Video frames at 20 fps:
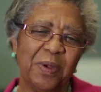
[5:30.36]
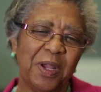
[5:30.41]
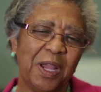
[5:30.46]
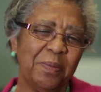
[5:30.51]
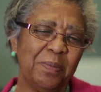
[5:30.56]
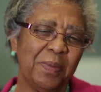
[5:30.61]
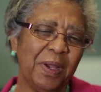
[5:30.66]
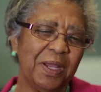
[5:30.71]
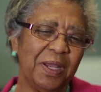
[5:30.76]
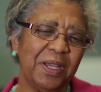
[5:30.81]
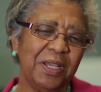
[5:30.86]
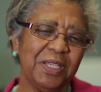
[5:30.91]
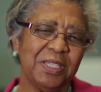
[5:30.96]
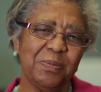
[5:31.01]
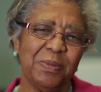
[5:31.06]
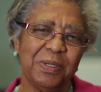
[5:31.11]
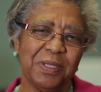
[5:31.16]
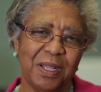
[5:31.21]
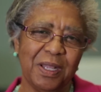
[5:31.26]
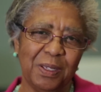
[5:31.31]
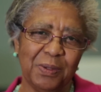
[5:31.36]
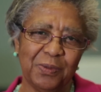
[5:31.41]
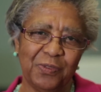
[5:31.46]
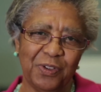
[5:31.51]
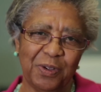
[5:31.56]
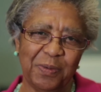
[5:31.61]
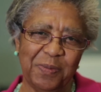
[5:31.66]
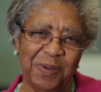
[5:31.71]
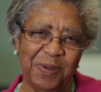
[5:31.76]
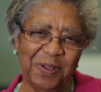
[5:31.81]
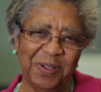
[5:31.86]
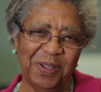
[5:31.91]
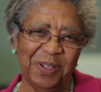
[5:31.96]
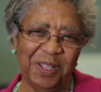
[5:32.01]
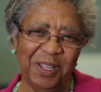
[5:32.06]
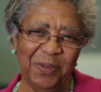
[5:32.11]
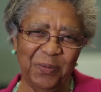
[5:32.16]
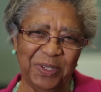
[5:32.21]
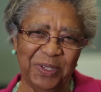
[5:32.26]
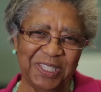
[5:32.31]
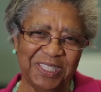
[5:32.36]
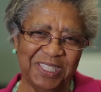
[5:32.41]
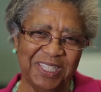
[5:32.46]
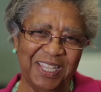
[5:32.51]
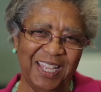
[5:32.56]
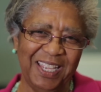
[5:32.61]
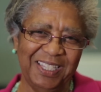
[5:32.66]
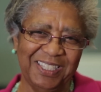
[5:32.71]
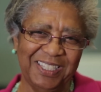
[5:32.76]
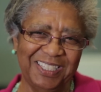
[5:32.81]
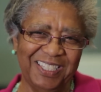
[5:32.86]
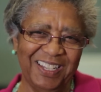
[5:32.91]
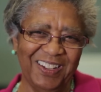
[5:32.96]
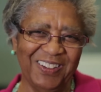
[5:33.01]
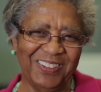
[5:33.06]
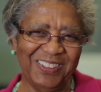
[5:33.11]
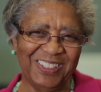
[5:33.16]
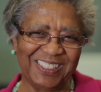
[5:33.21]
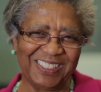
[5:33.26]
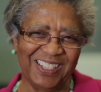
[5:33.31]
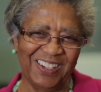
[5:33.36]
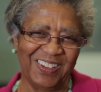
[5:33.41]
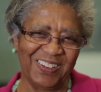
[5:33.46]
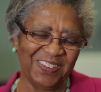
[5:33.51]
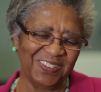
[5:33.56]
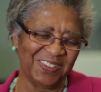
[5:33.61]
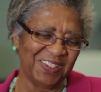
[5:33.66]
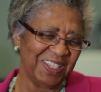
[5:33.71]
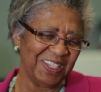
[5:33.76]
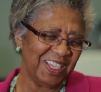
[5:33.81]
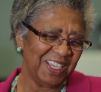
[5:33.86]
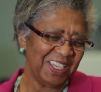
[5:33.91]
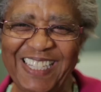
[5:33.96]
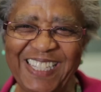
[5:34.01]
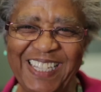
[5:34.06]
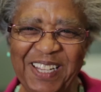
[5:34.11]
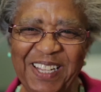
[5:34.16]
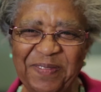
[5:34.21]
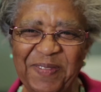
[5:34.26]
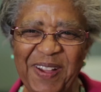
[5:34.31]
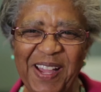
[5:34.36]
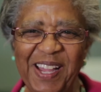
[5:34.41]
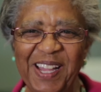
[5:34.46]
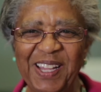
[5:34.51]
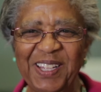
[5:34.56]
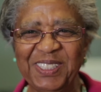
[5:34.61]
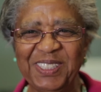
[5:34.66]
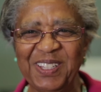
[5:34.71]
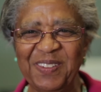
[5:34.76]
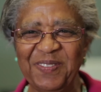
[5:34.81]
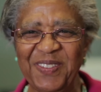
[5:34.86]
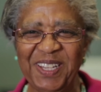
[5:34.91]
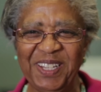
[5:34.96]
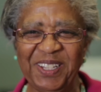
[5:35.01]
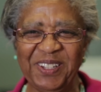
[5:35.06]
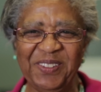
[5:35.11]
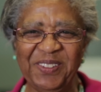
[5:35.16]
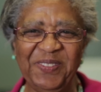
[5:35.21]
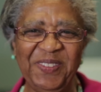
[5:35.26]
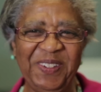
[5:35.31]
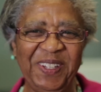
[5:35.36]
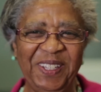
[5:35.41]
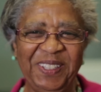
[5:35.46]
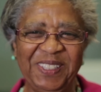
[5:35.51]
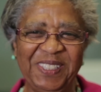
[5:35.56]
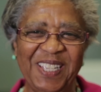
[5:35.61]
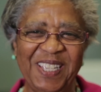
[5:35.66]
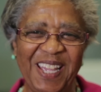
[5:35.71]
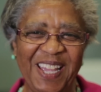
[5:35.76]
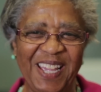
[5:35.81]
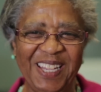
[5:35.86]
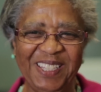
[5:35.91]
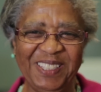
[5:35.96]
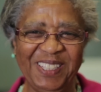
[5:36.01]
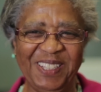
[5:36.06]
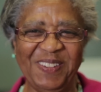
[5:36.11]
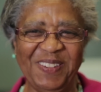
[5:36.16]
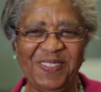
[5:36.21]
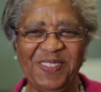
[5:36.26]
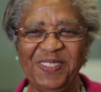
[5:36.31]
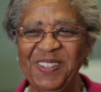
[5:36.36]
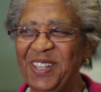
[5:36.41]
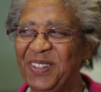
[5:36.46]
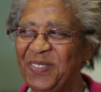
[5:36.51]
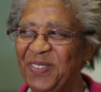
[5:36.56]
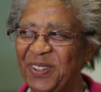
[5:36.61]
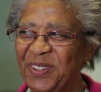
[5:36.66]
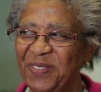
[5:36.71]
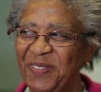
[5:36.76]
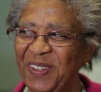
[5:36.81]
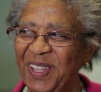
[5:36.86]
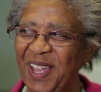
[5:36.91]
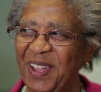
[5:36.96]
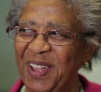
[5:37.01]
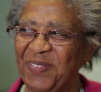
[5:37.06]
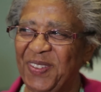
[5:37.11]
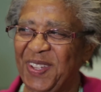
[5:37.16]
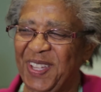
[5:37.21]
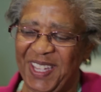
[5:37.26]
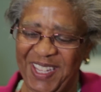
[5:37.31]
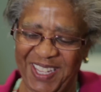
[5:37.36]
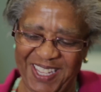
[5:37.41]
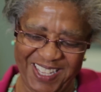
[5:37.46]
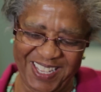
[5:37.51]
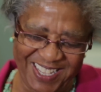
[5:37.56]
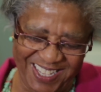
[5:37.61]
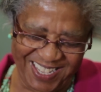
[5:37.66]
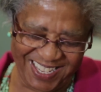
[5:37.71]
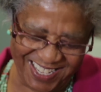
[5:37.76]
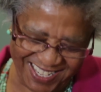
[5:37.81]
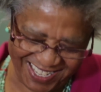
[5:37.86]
my, my husband comes from, he went to state, you know, so in my house, somebody gonna be sad, another gonna be happy.